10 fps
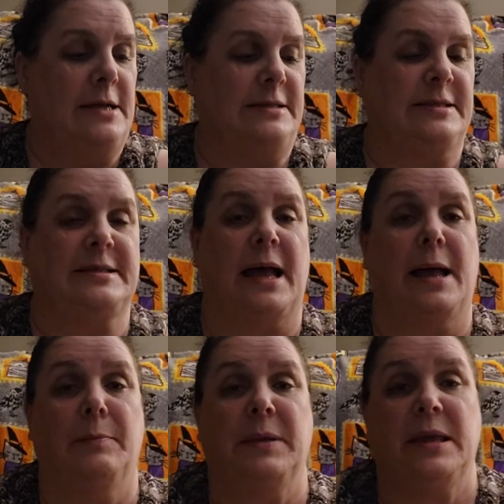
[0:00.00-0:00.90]

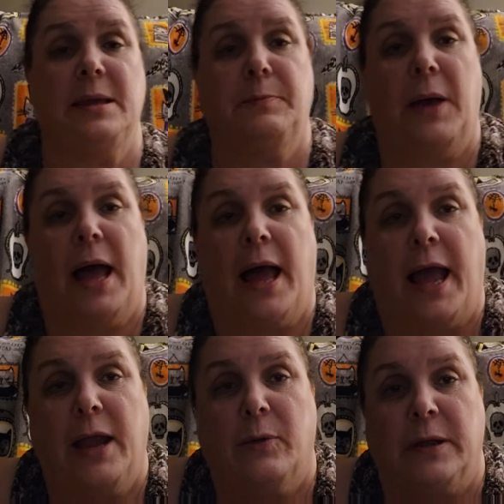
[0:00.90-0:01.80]
Zombie
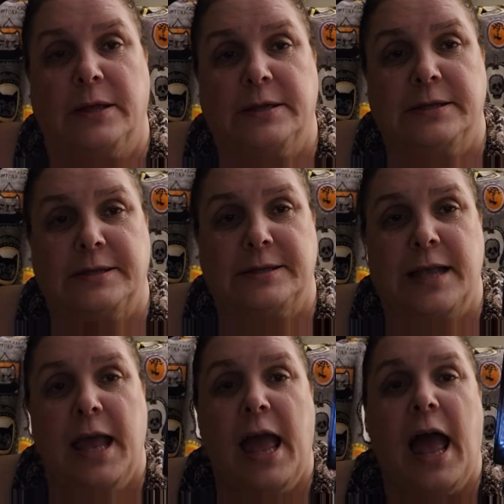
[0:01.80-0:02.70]
pirates.
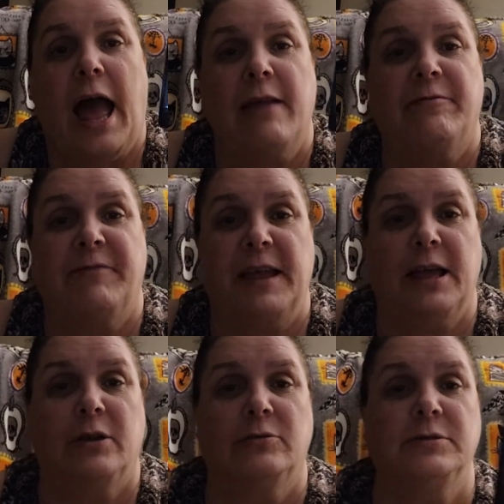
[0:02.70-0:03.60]
I
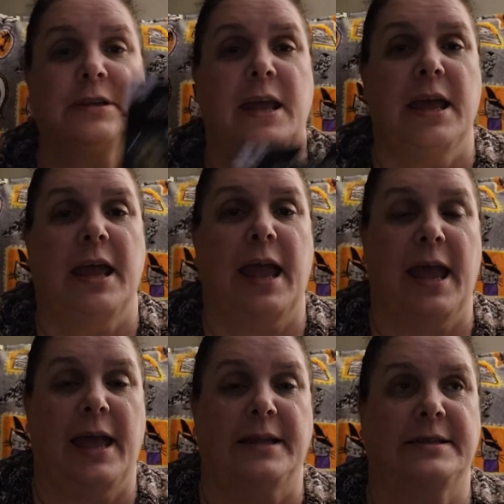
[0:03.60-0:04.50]
found
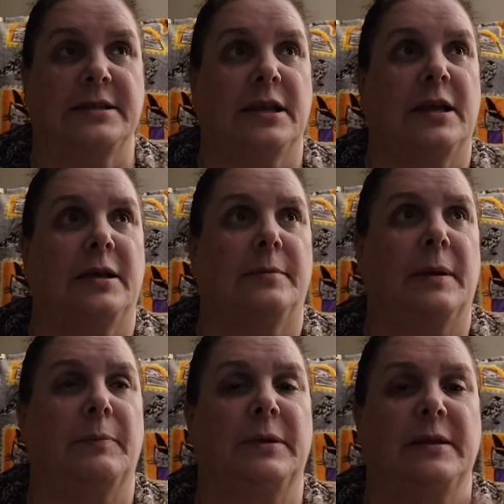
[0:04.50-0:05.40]
at,
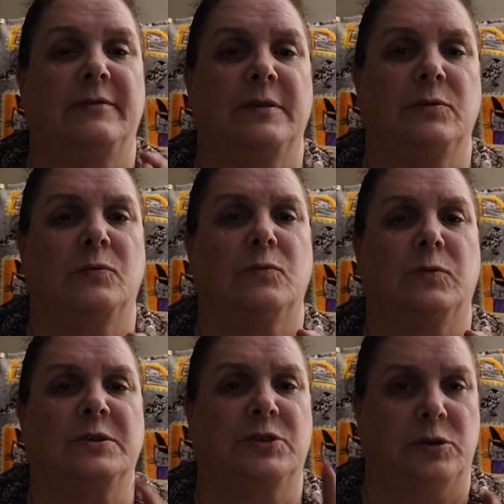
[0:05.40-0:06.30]
I believe it
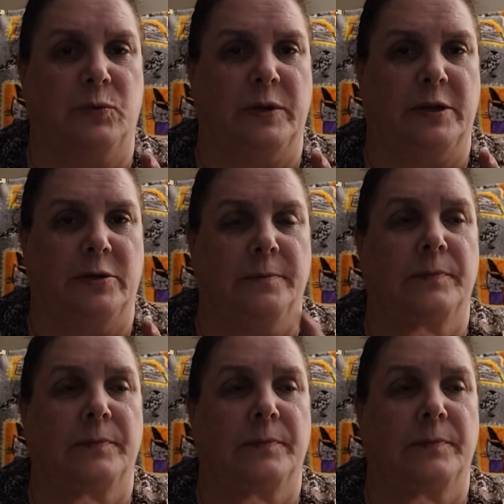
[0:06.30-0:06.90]
was Goodwill.